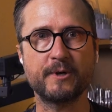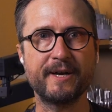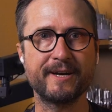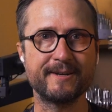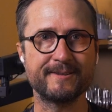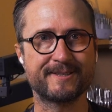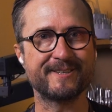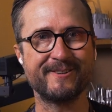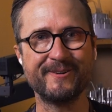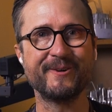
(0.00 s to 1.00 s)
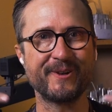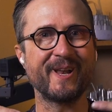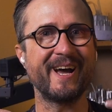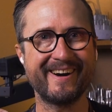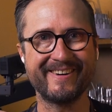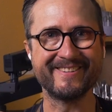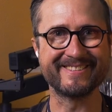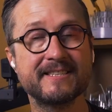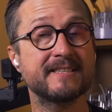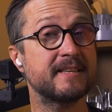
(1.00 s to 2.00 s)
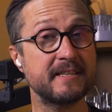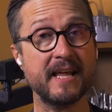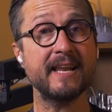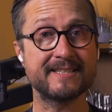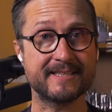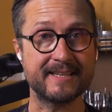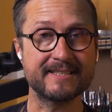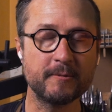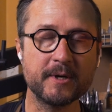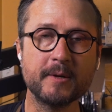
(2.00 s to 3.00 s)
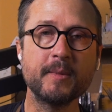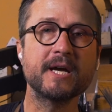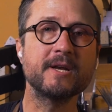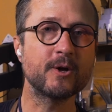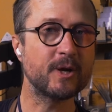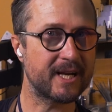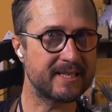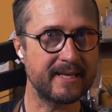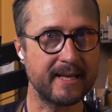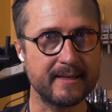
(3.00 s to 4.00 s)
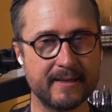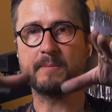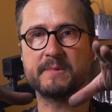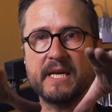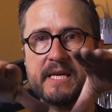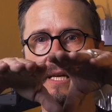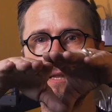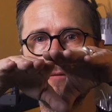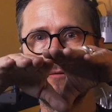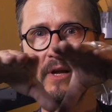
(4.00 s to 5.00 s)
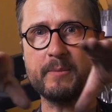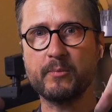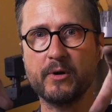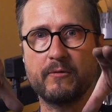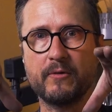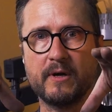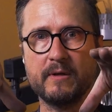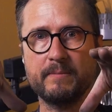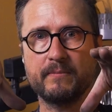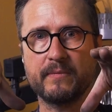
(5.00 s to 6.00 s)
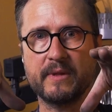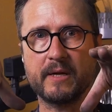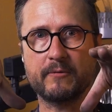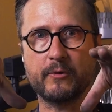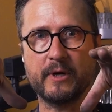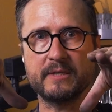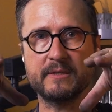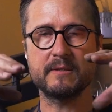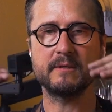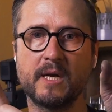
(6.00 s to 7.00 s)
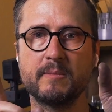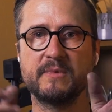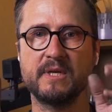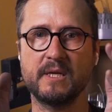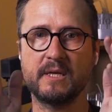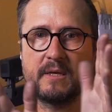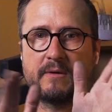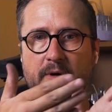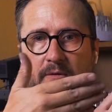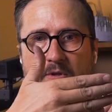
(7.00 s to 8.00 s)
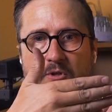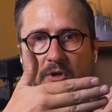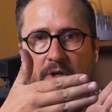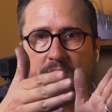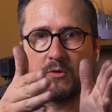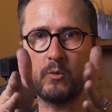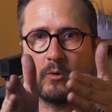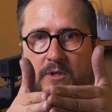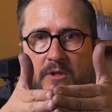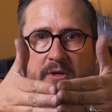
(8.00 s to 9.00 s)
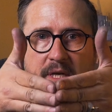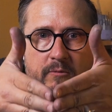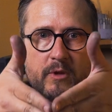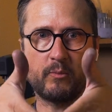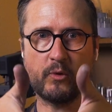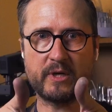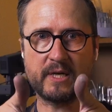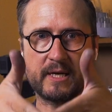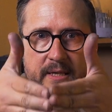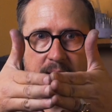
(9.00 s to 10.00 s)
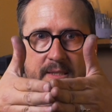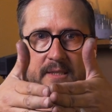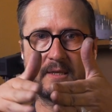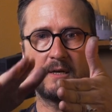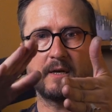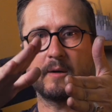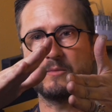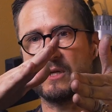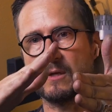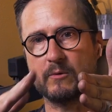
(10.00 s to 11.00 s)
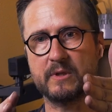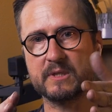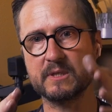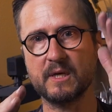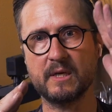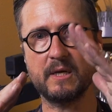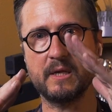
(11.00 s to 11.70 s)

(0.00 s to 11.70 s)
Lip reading: triangles or little arrows. This is a talent set, so we're going to make it look like a talent. I'm taking the flat profile that I've created and I'm dealing, if I have to turn it towards you again with a point like this, I'm dealing with this side,